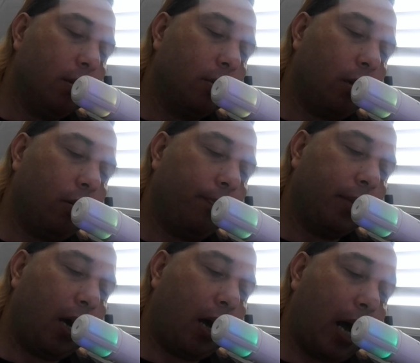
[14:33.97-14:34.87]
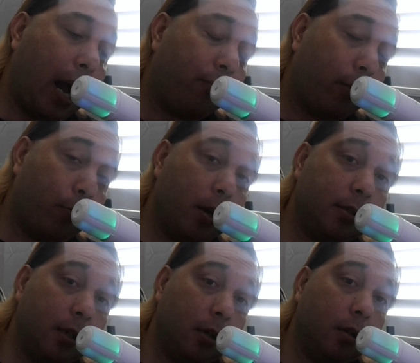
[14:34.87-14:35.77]
So I'm
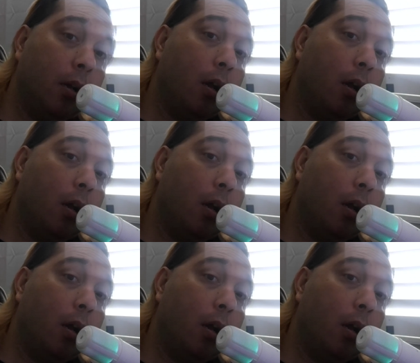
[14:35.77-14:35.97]
requesting